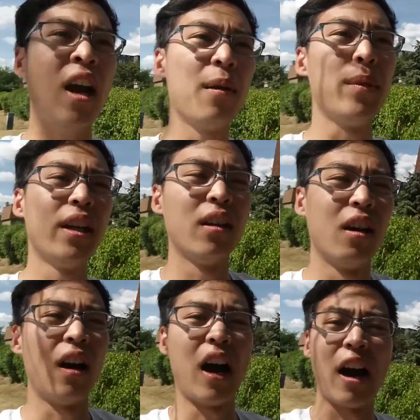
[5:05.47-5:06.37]
I mean,
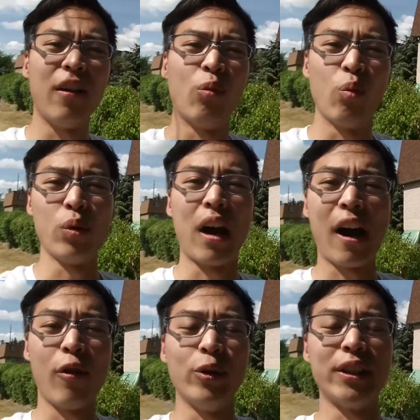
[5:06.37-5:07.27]

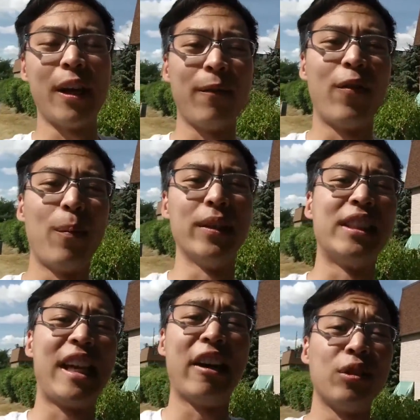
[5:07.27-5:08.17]
I always came from a
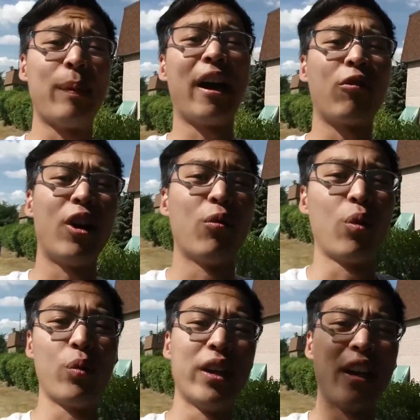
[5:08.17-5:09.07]
scarce background
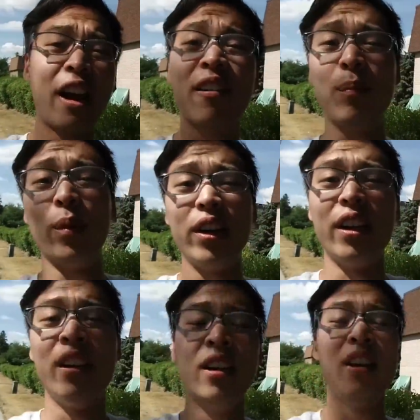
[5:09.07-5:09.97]
where we didn't have
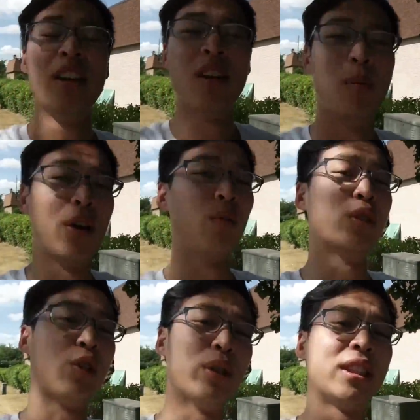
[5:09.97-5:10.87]
money. Money
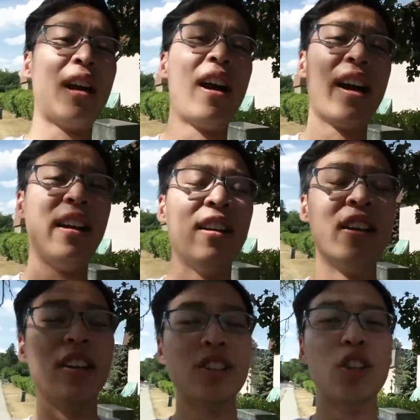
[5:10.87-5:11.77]
was always tight.
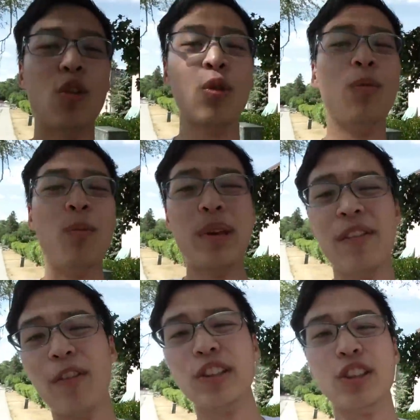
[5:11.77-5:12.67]
So me
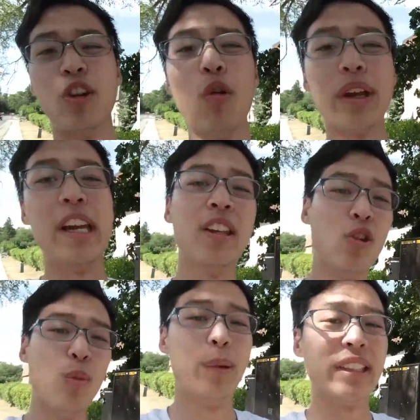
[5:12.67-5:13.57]
first going
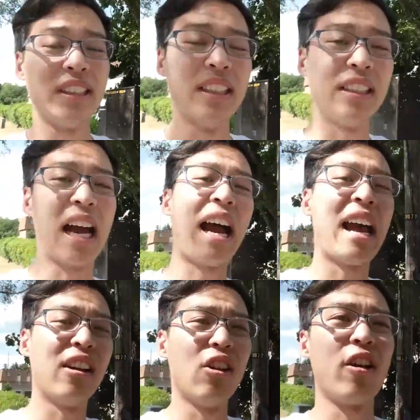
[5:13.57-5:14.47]
into business, I
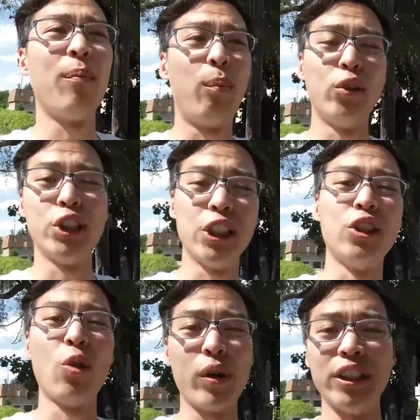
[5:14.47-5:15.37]
had a lot of bullshit
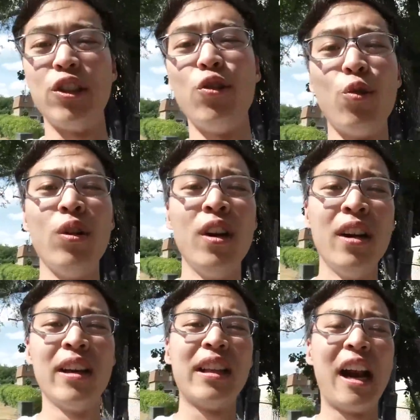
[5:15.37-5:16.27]
stories too
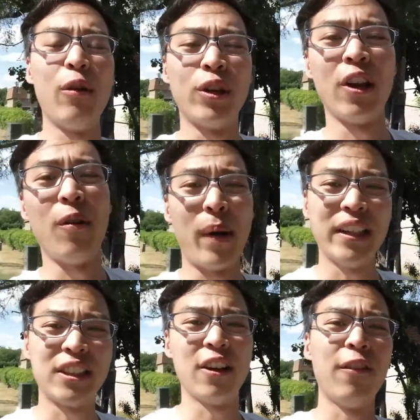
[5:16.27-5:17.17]
that I would tell
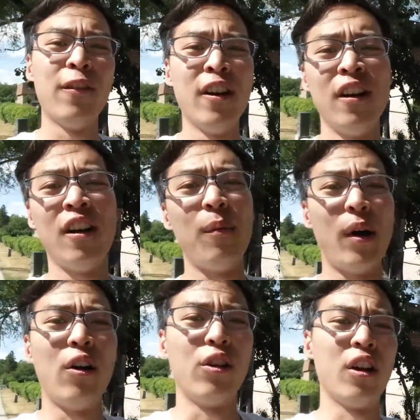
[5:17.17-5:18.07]
myself
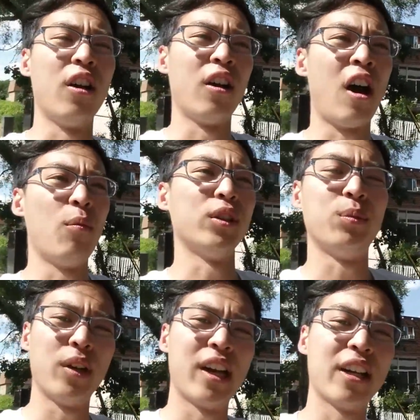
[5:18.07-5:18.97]
about how
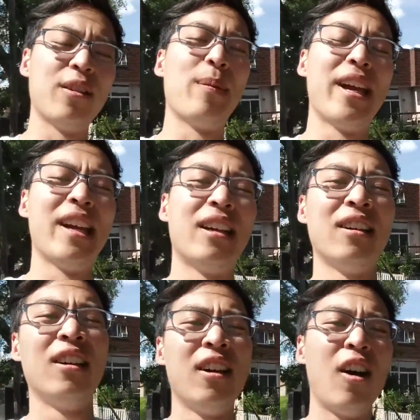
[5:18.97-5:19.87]
much money I could make,
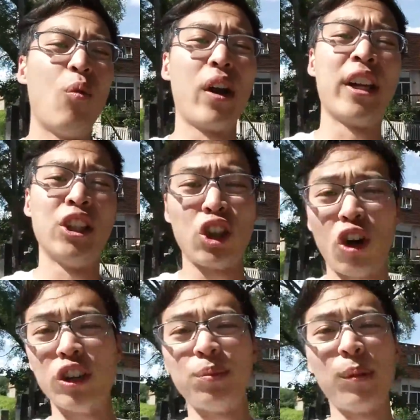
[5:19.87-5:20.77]
what I can
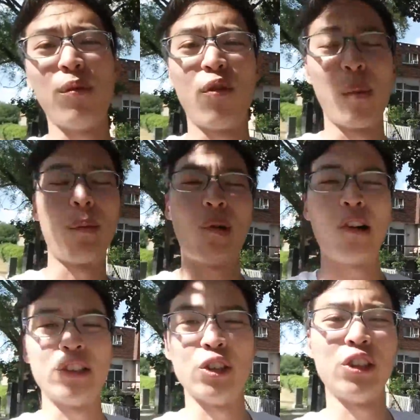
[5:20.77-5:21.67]
charge people for my
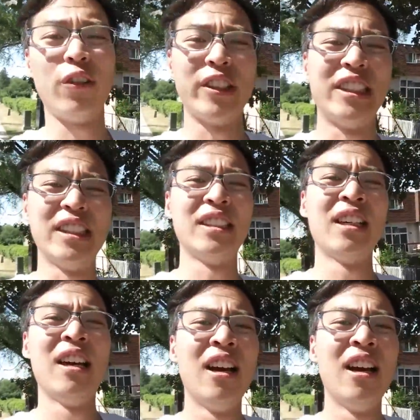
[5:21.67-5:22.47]
products or services.